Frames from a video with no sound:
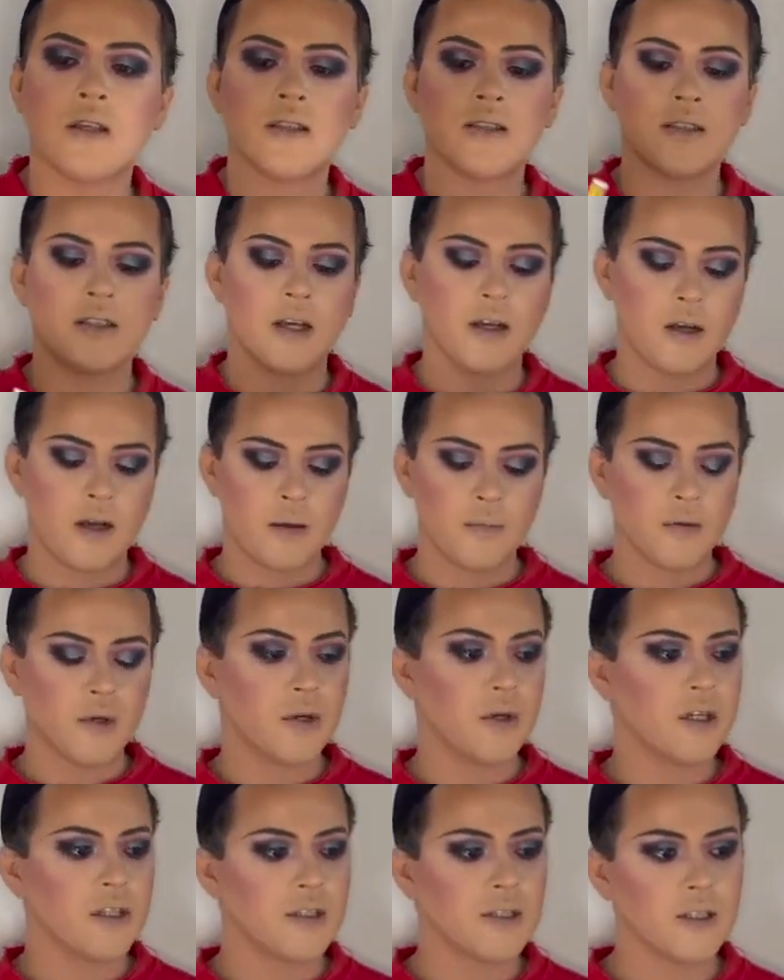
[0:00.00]
So I'm
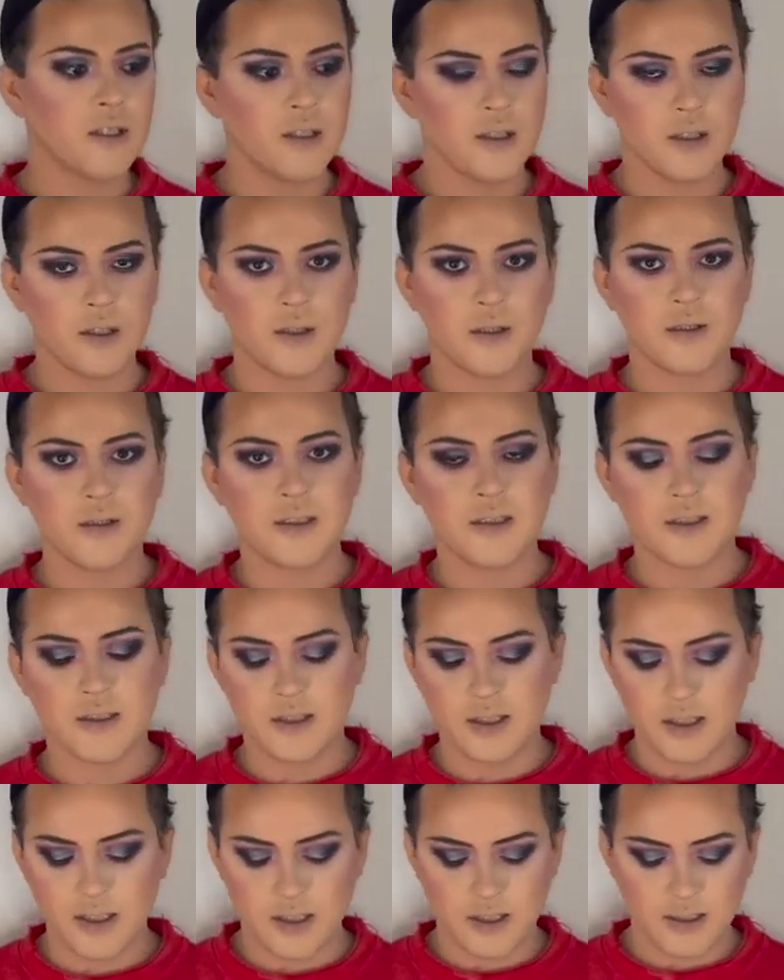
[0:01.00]
going to use
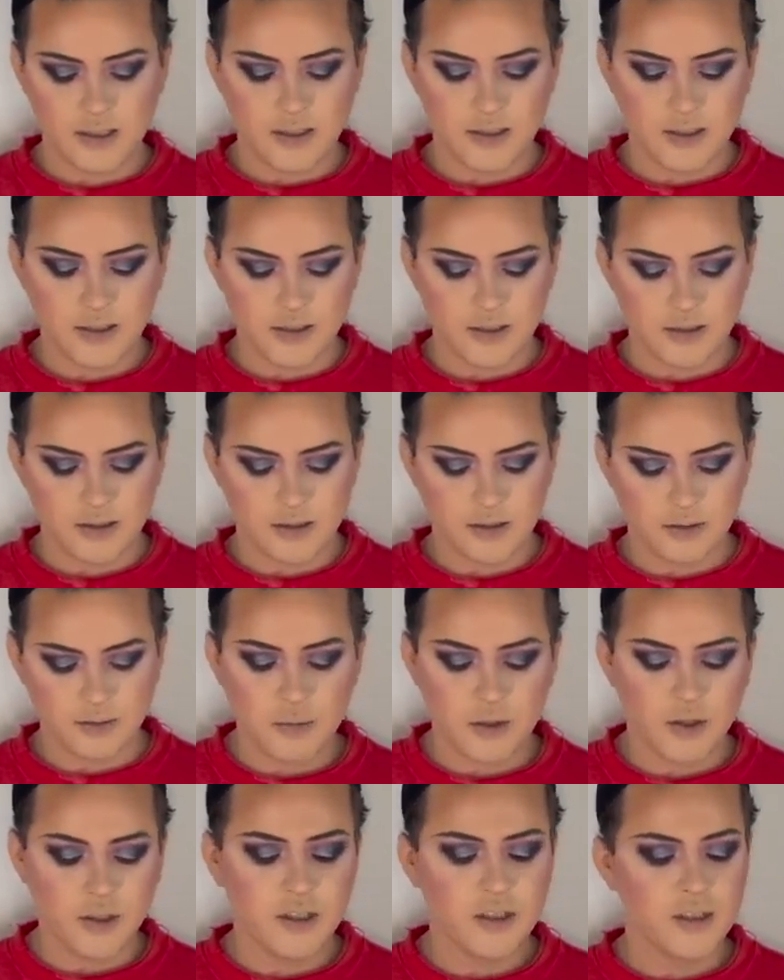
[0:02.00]
this,
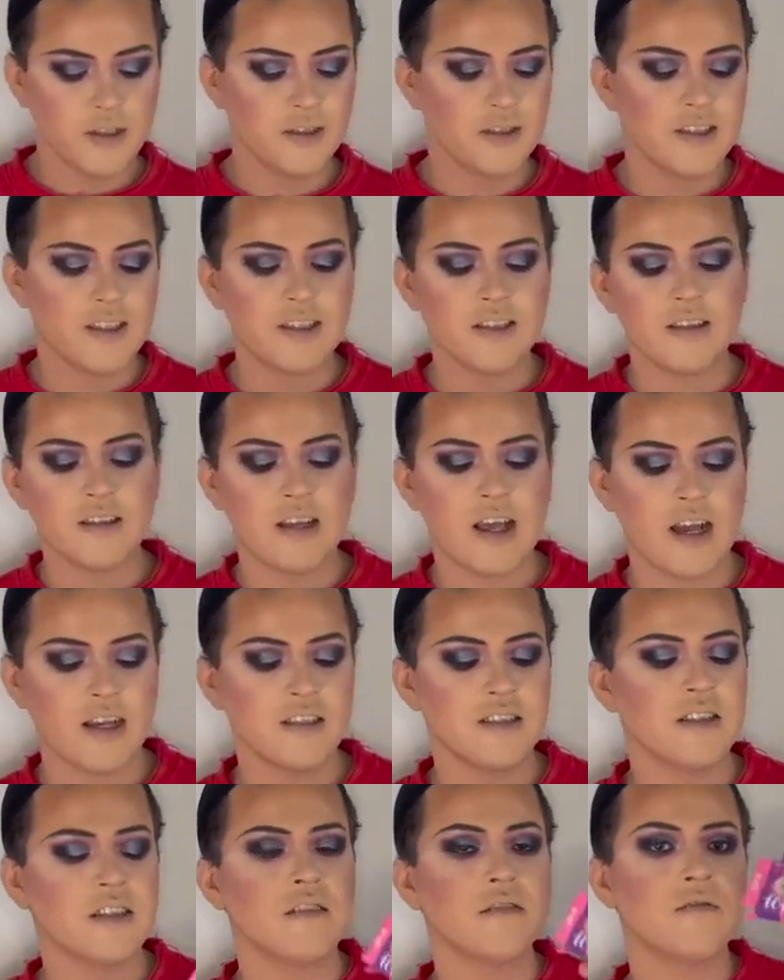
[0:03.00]

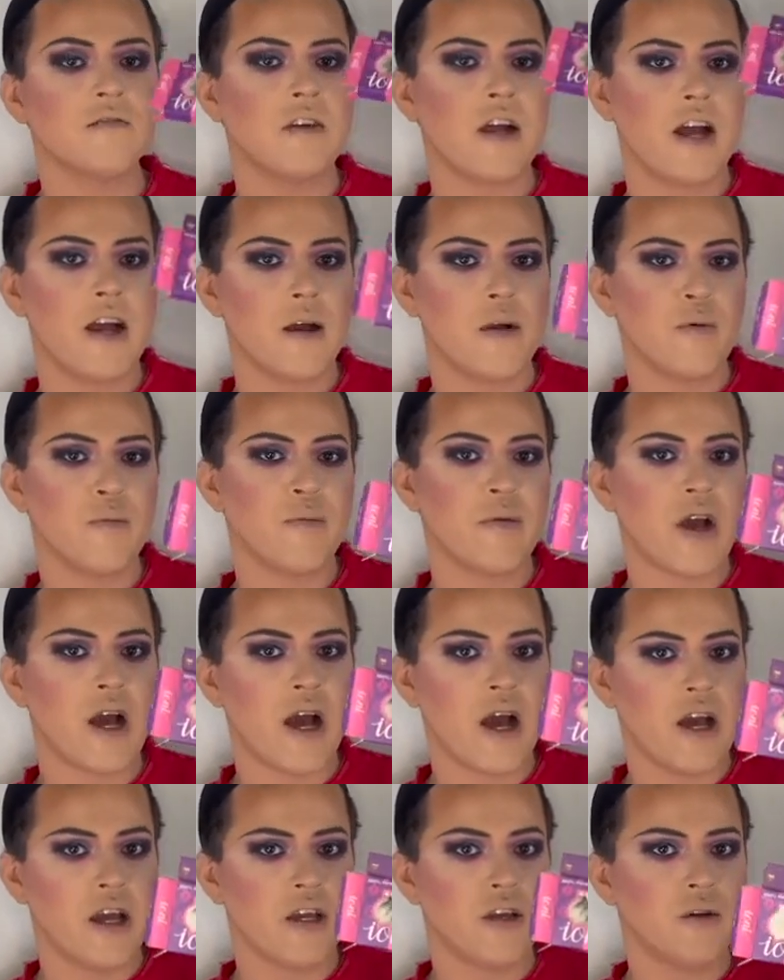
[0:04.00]
lashes from
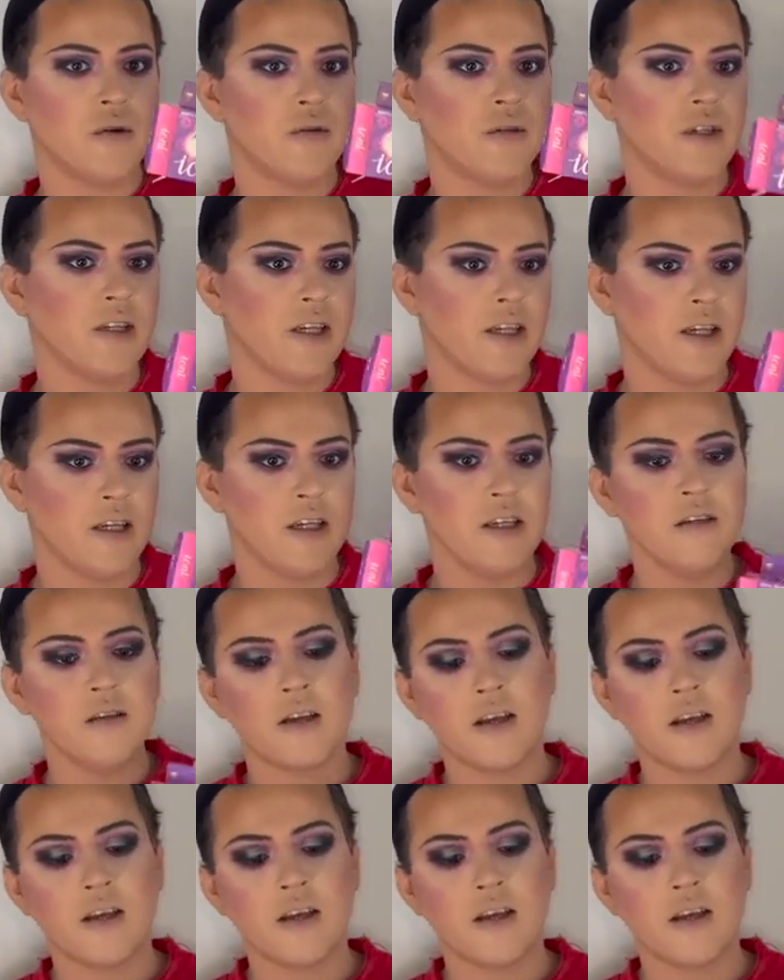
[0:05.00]
Ione.